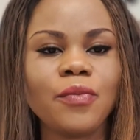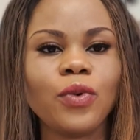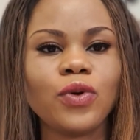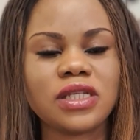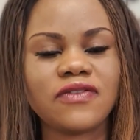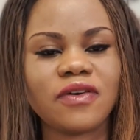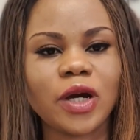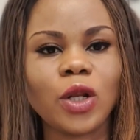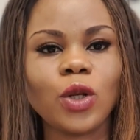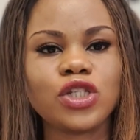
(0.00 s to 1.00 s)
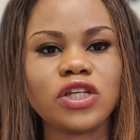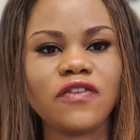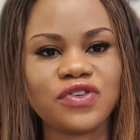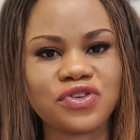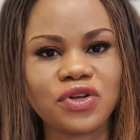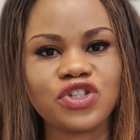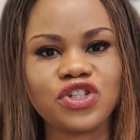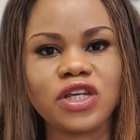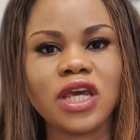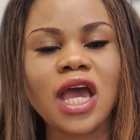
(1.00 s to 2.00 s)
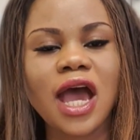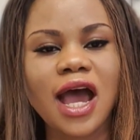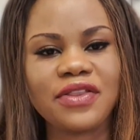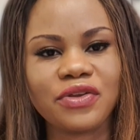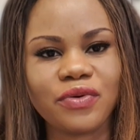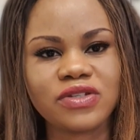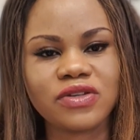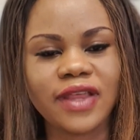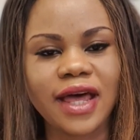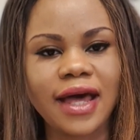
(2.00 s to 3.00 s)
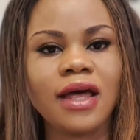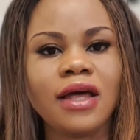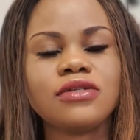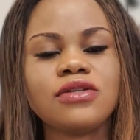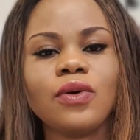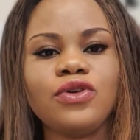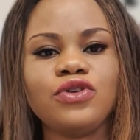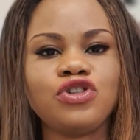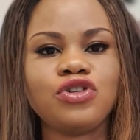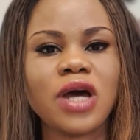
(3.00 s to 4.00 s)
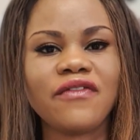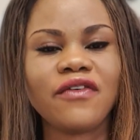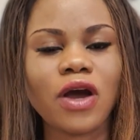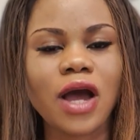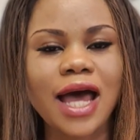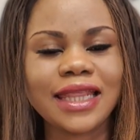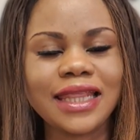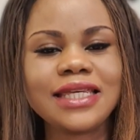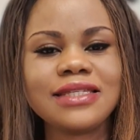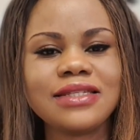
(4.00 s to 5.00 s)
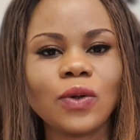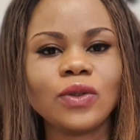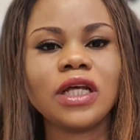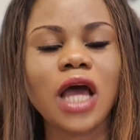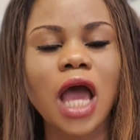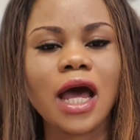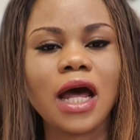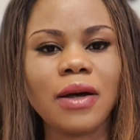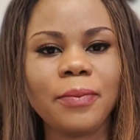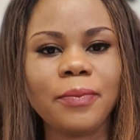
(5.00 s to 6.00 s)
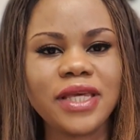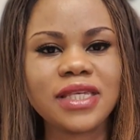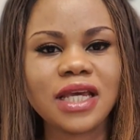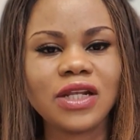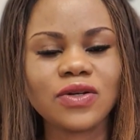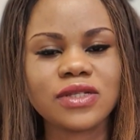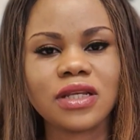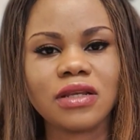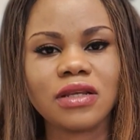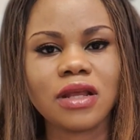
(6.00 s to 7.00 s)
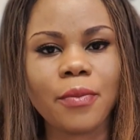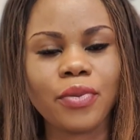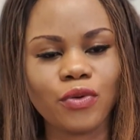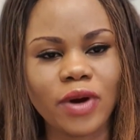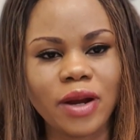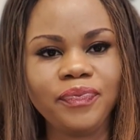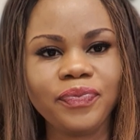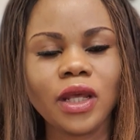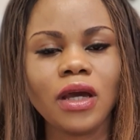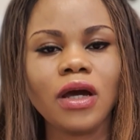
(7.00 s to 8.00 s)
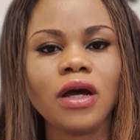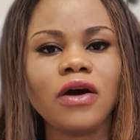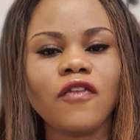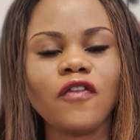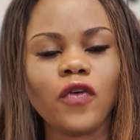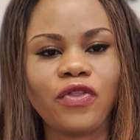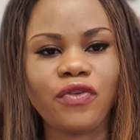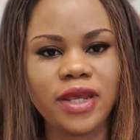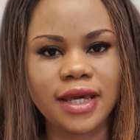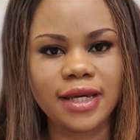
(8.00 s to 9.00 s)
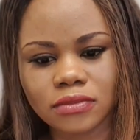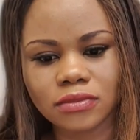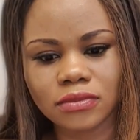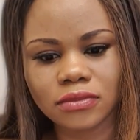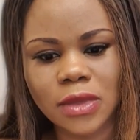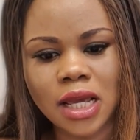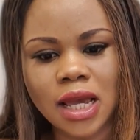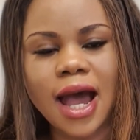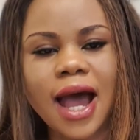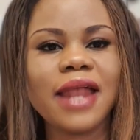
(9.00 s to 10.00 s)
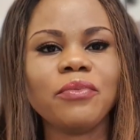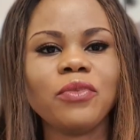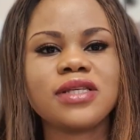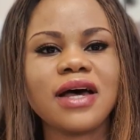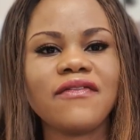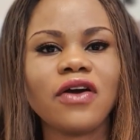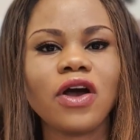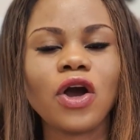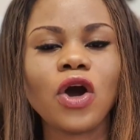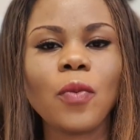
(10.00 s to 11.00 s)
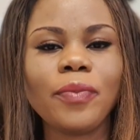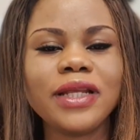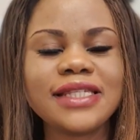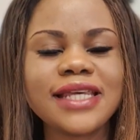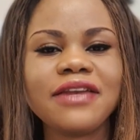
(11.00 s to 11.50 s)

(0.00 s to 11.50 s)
both in pharmacology, physiology, and the rest of that. So you should have at least done a basic nursing program for 3 years and must have completed